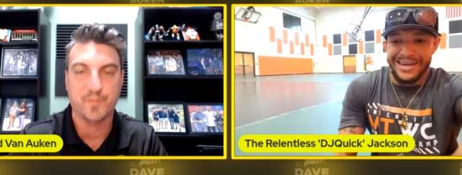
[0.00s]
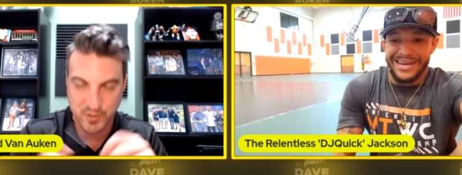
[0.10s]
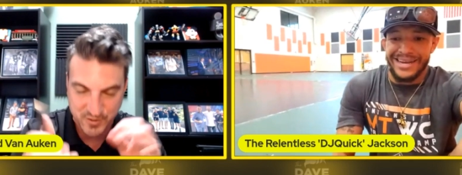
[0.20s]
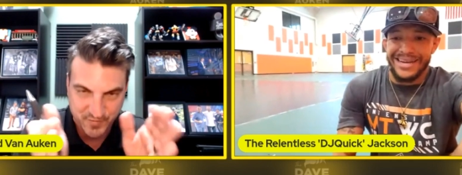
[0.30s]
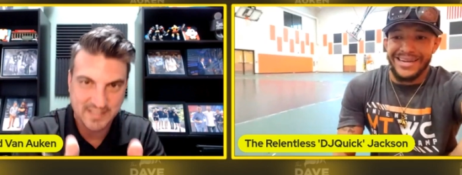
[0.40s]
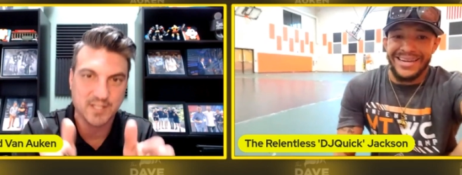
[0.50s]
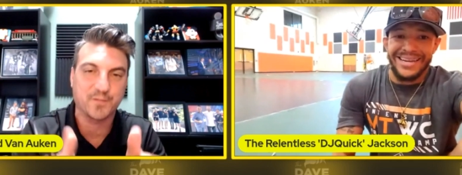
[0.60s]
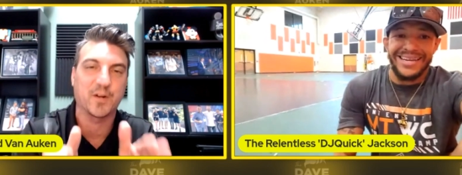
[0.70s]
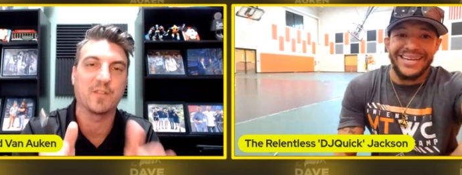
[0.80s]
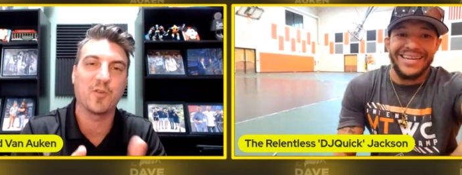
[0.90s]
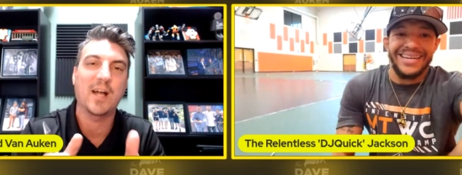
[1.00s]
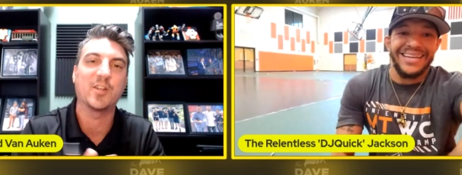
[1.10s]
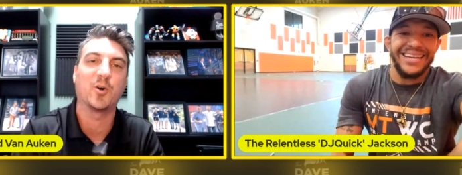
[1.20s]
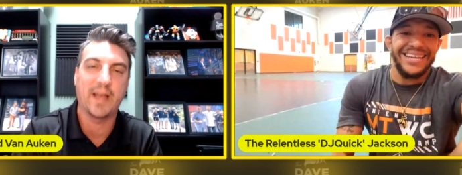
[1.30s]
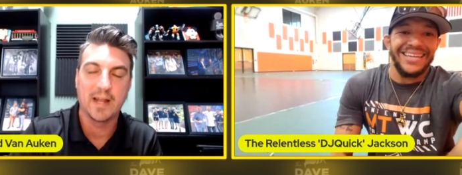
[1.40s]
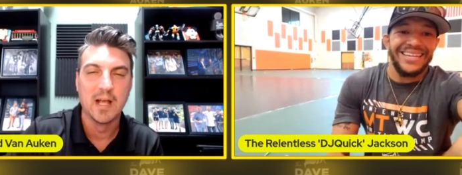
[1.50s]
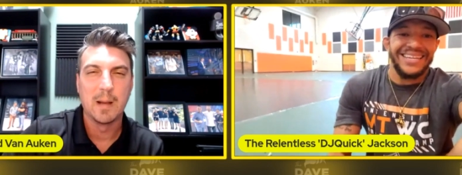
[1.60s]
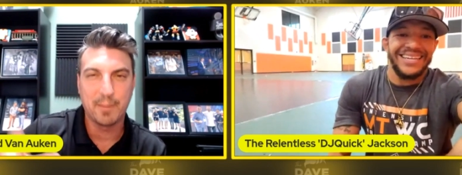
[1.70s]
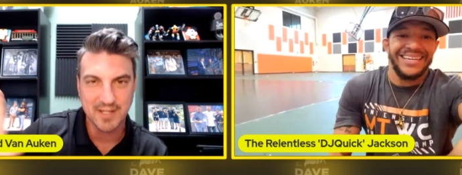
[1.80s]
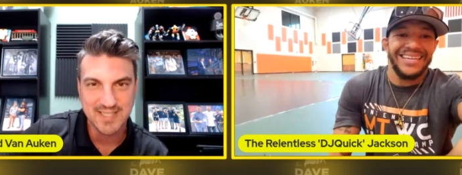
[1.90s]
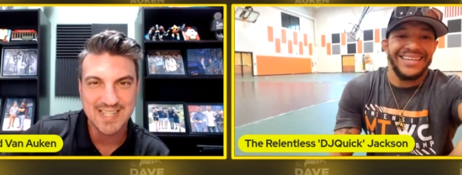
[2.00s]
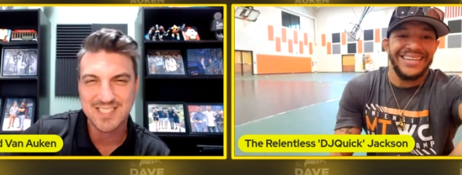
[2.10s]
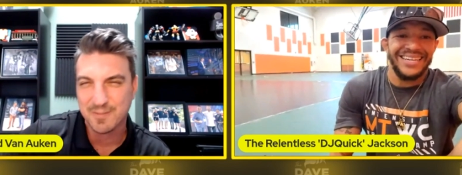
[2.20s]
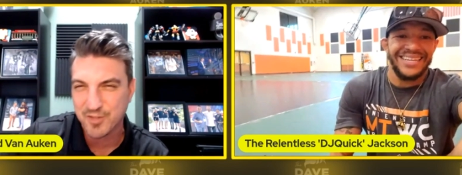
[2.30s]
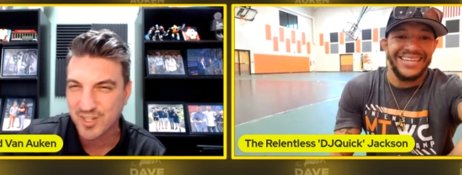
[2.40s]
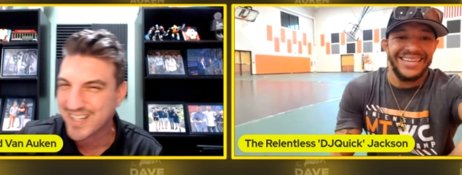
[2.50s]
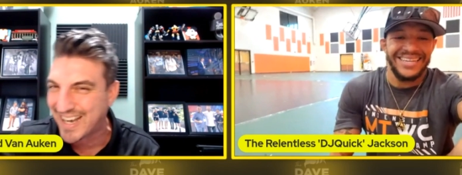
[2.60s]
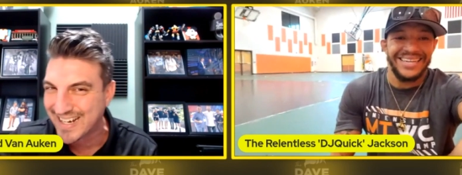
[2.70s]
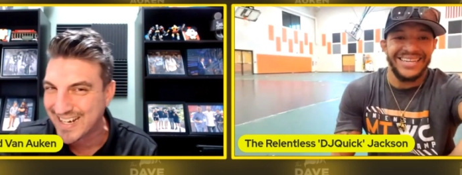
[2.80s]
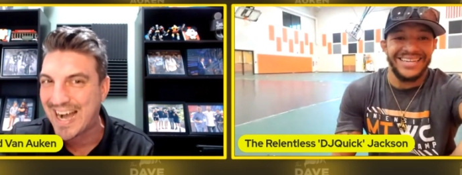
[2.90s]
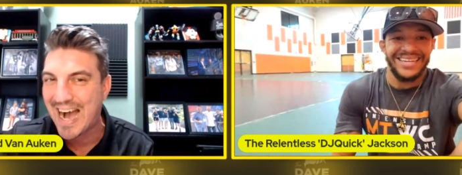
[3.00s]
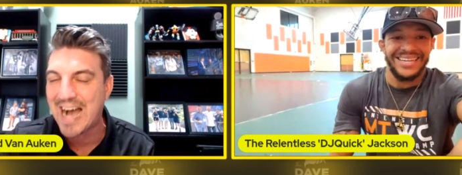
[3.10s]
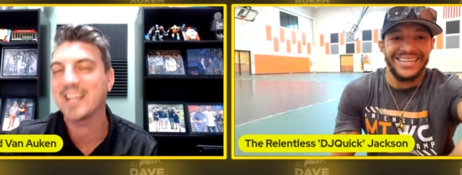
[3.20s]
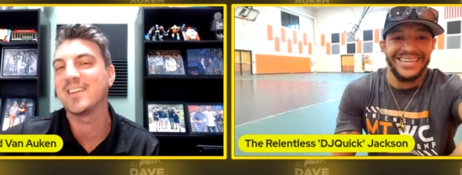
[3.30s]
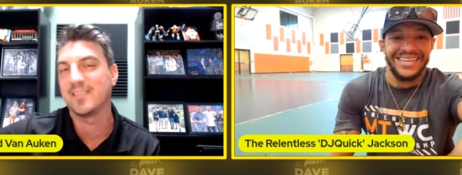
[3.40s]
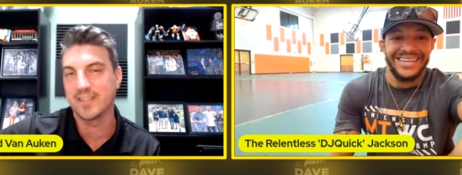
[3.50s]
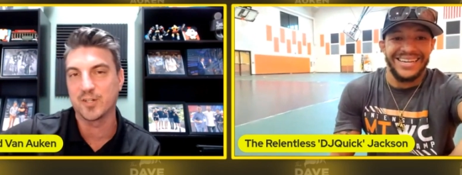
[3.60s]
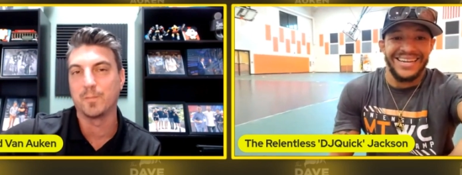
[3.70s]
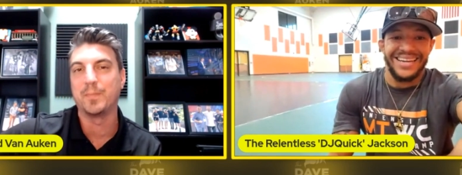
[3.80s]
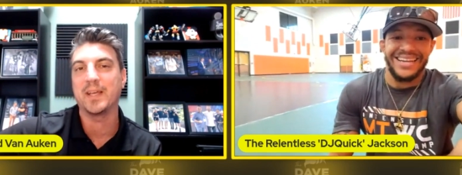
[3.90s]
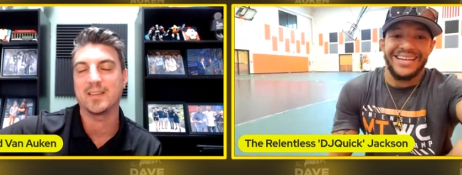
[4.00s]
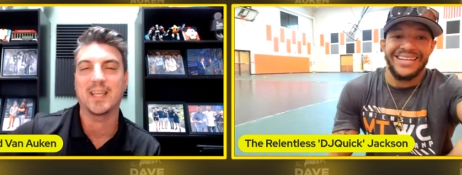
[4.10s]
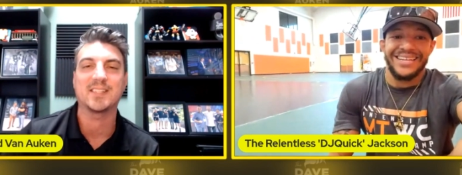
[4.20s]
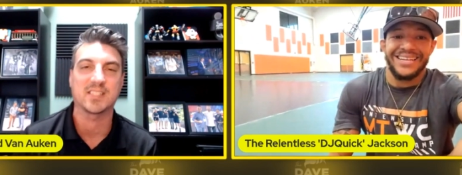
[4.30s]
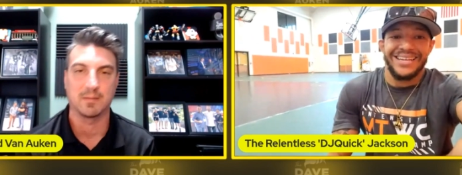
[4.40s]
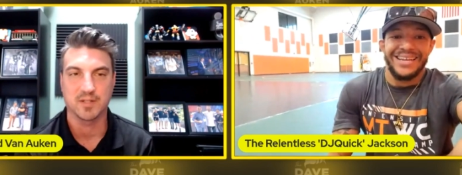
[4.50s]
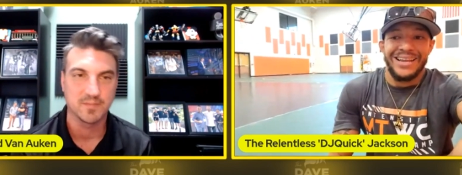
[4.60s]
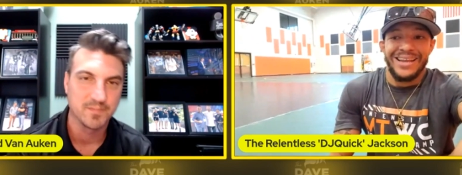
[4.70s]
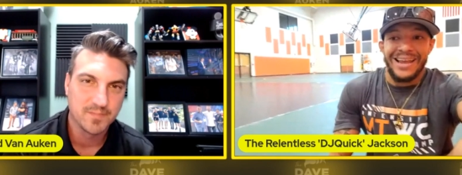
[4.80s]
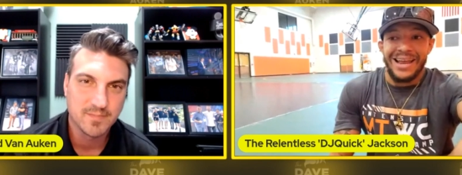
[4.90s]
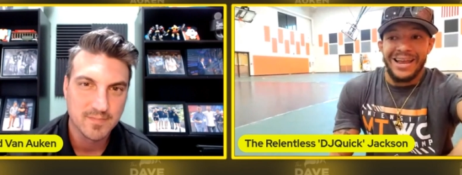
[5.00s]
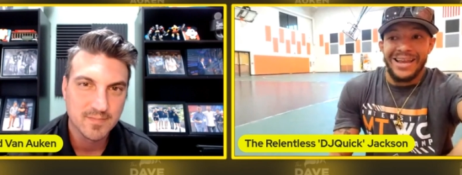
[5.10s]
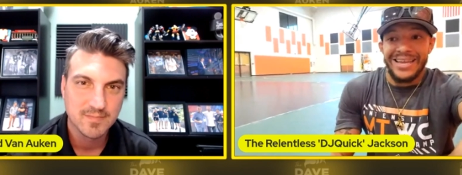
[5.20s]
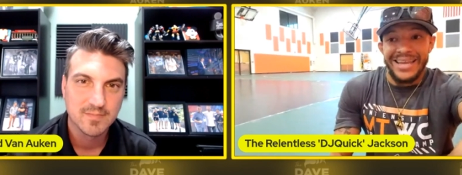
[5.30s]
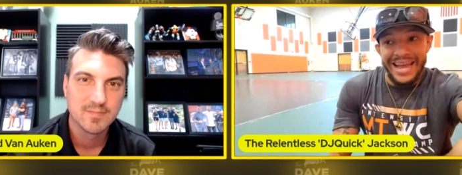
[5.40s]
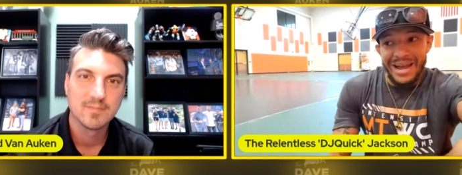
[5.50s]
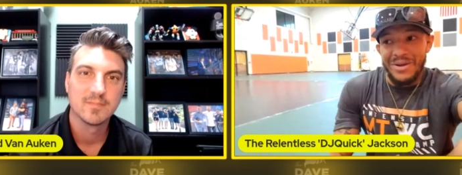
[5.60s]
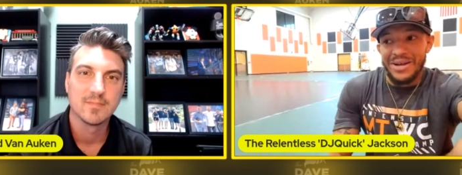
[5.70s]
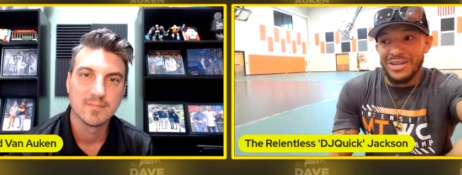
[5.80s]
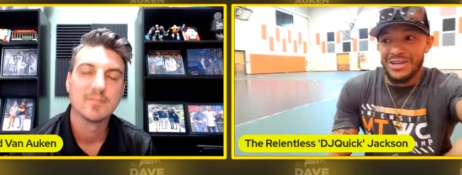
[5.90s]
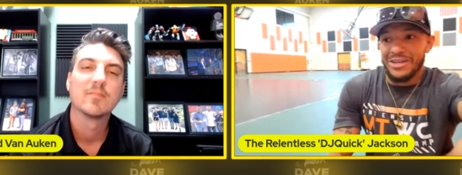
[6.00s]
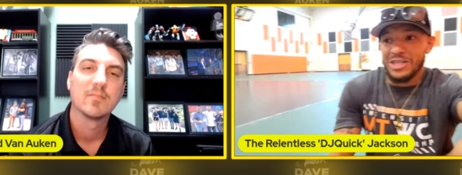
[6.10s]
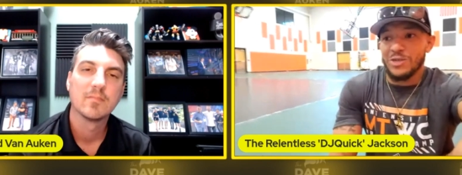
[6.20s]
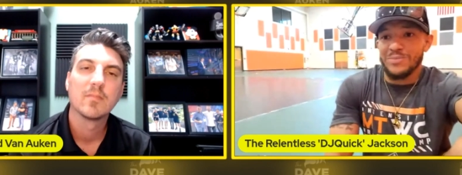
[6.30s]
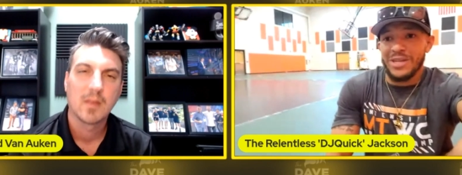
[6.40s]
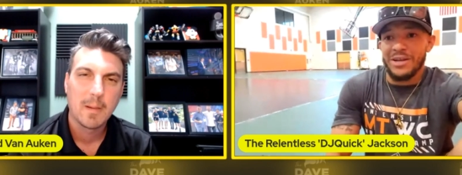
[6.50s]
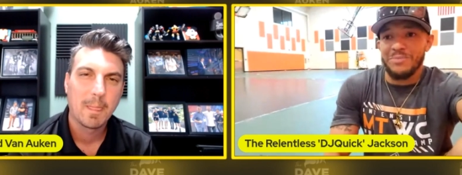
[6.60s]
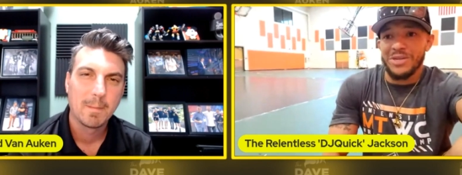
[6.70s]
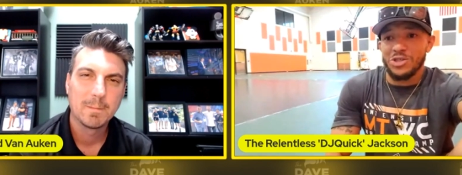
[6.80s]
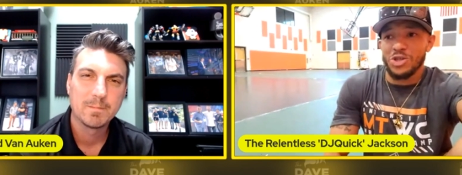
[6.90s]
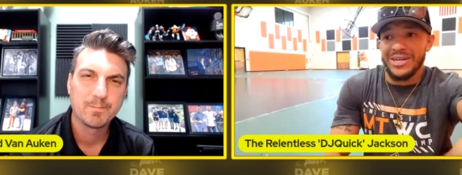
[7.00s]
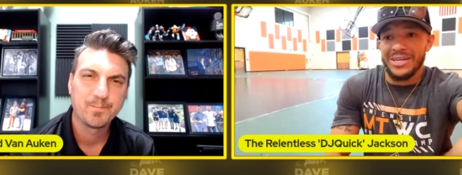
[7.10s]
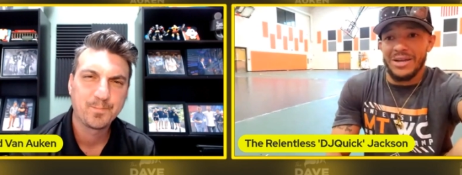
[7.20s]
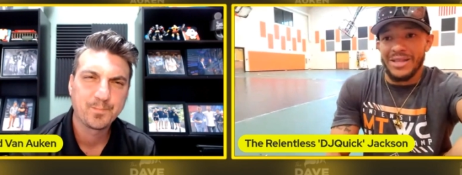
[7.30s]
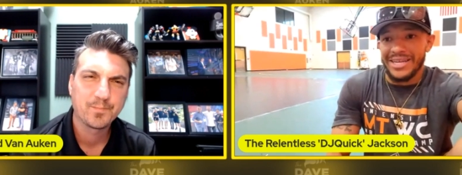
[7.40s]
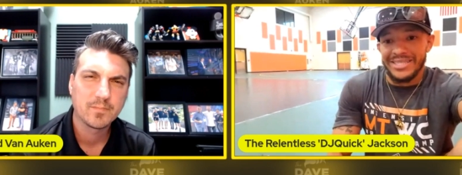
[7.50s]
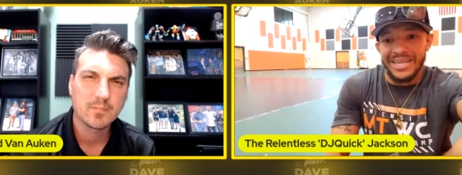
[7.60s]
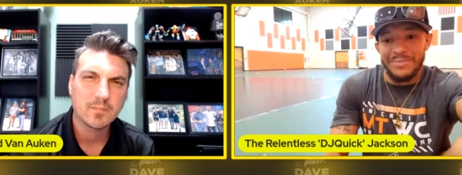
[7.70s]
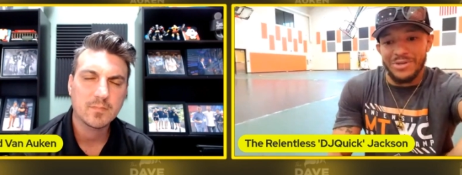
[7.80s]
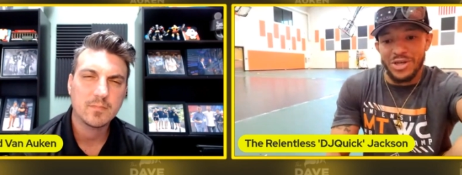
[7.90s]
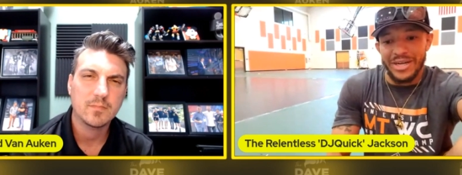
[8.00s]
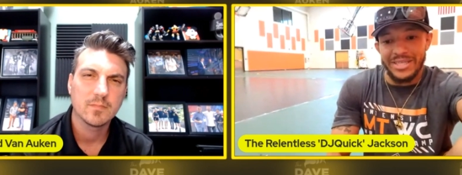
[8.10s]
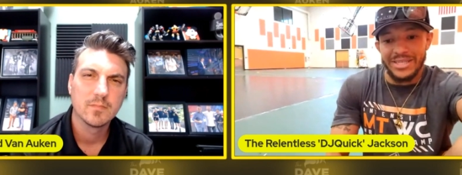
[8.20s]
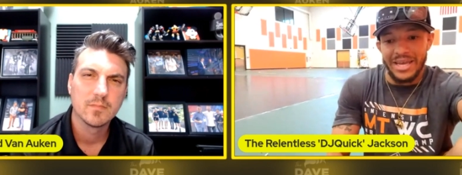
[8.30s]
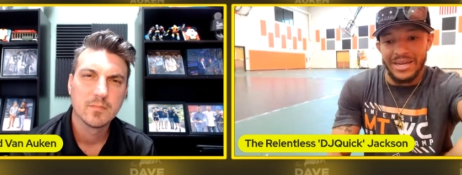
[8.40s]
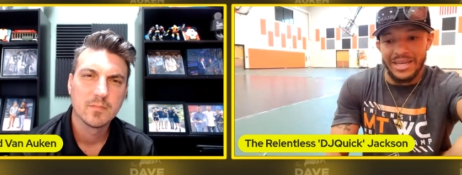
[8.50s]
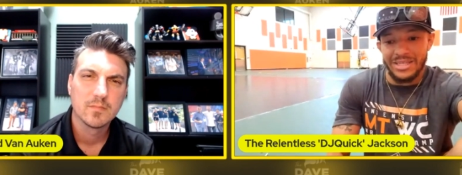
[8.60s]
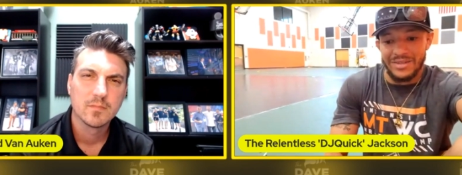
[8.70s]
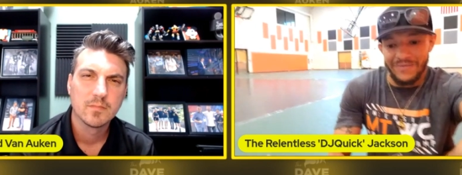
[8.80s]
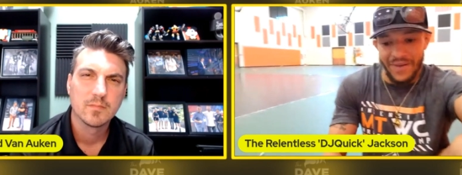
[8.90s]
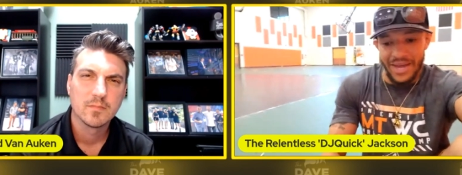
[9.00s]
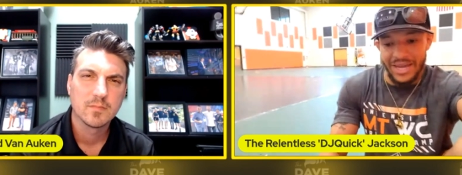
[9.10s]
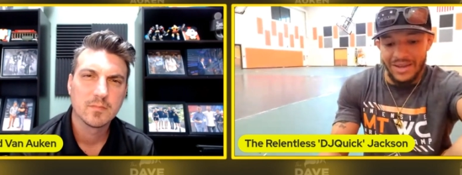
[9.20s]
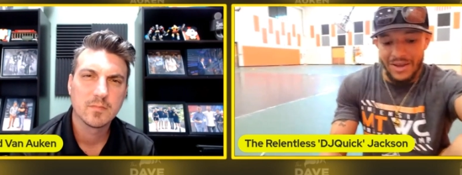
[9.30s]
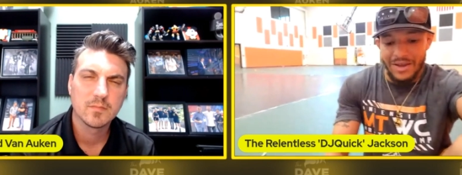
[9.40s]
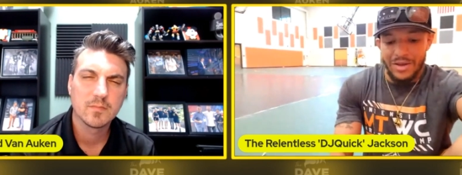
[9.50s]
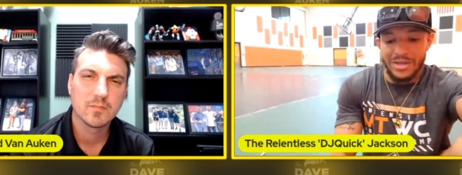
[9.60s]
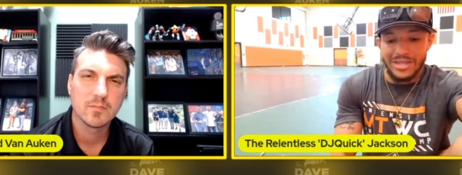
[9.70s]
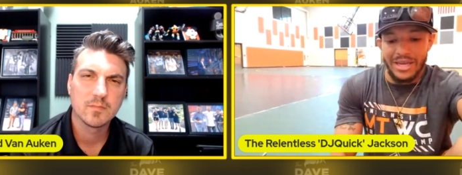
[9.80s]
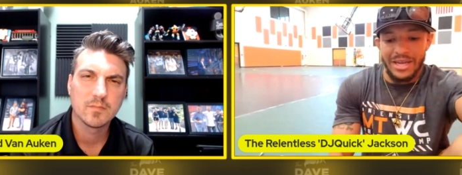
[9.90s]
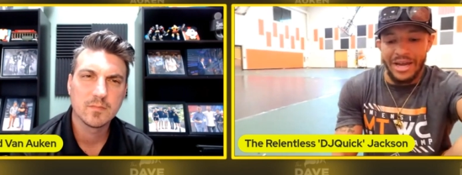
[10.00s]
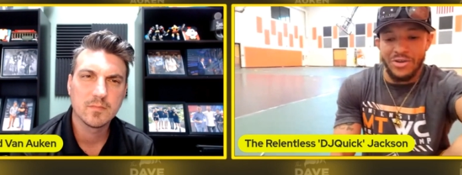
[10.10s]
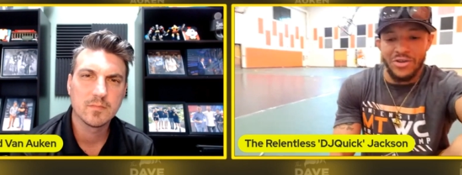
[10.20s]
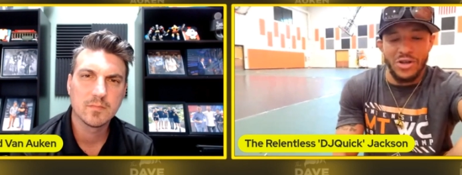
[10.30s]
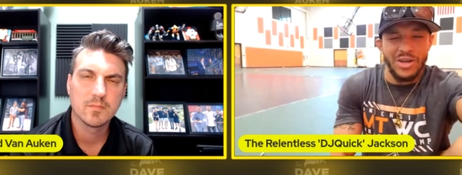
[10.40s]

Speaker 1: the first fight's in front of you. I know that, but is that something you're kind of eyeing a little bit late summer?
Speaker 2: Yeah, uh, it's something I've been trying to. Like I said, I've been trying to get to that next fight because they. I know they're